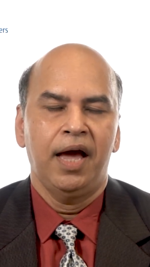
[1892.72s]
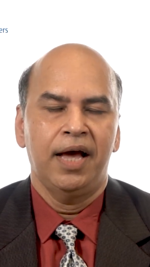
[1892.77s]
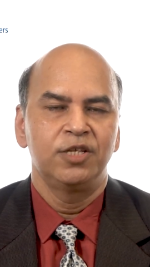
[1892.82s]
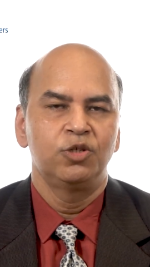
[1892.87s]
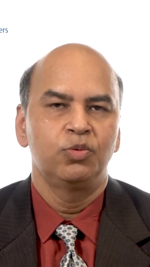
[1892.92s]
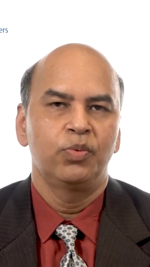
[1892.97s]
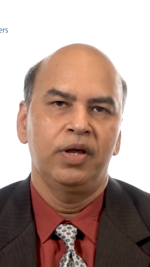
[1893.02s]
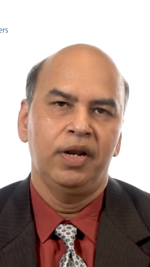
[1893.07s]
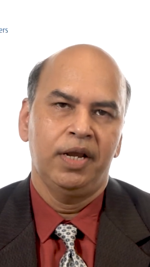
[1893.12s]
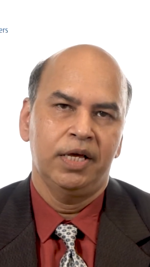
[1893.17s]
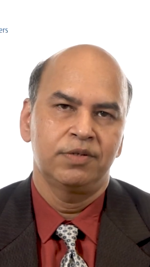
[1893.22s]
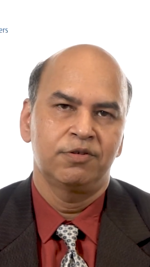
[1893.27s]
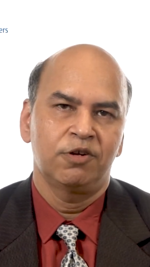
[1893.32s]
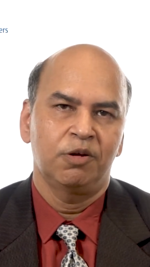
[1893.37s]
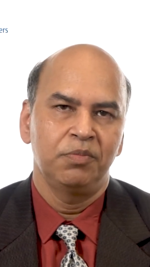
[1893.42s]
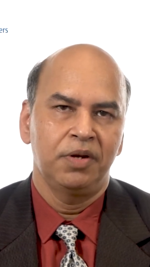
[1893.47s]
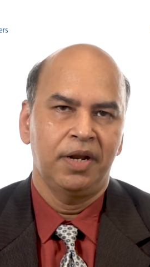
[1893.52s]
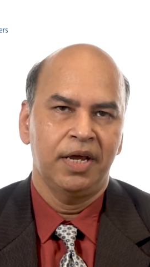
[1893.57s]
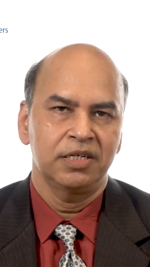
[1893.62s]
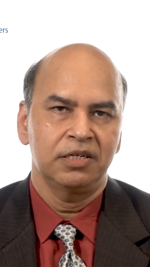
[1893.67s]
as well as
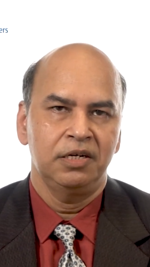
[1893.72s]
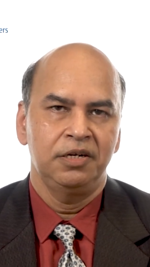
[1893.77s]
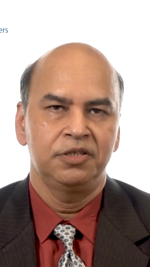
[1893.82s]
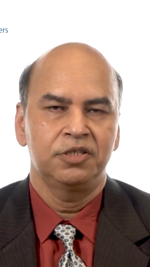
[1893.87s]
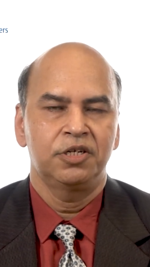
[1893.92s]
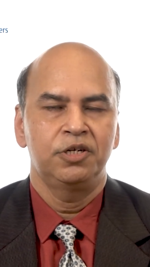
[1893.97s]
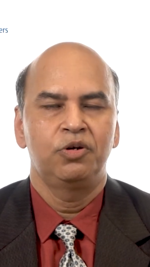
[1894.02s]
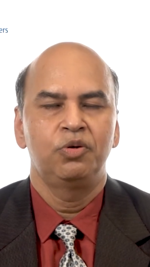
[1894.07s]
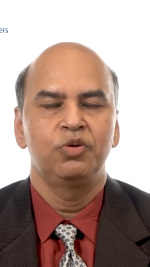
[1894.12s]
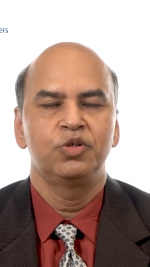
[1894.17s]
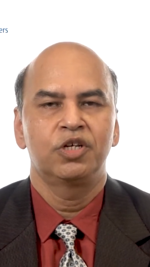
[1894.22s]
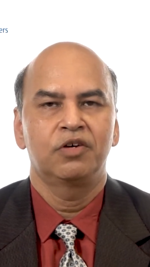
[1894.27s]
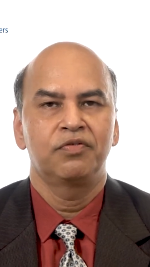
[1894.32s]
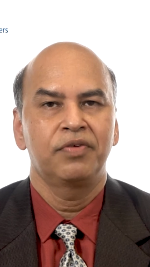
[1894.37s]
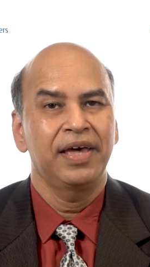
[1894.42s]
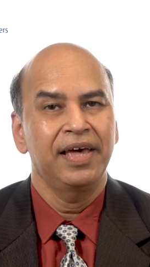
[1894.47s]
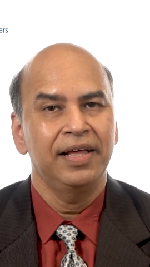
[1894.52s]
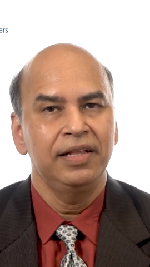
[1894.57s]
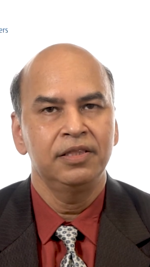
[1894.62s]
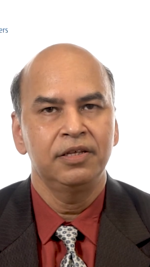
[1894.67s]
from the National Institutes
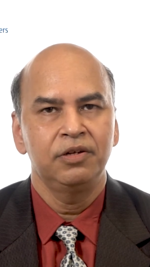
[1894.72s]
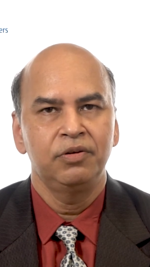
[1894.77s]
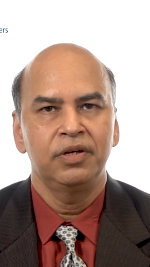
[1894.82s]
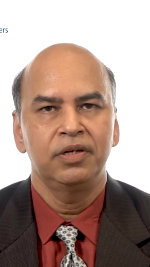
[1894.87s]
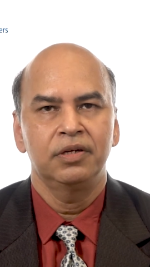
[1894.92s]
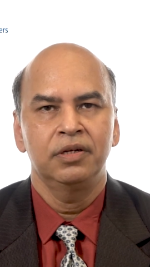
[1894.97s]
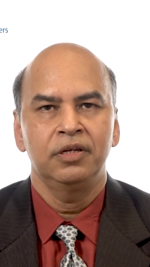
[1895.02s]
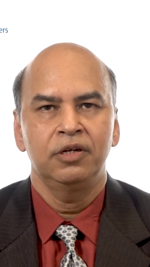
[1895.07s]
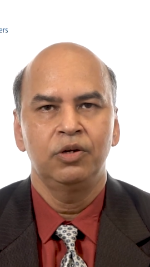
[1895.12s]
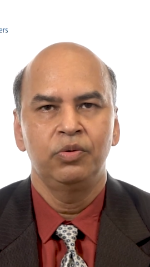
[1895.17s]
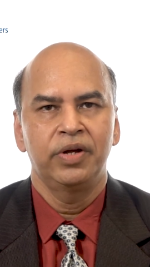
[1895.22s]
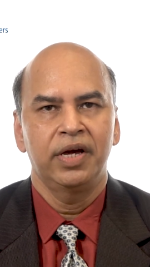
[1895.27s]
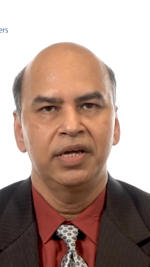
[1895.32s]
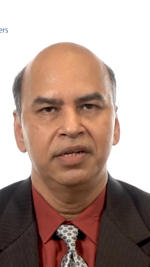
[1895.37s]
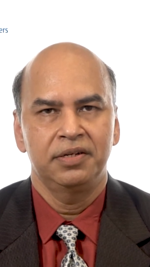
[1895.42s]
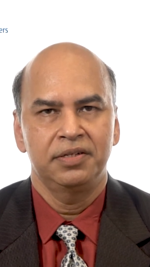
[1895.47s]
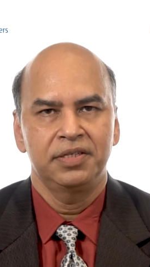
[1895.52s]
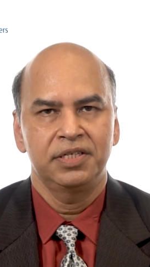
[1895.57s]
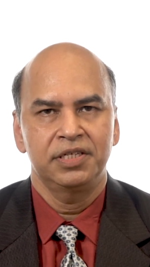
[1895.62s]
of Health in the United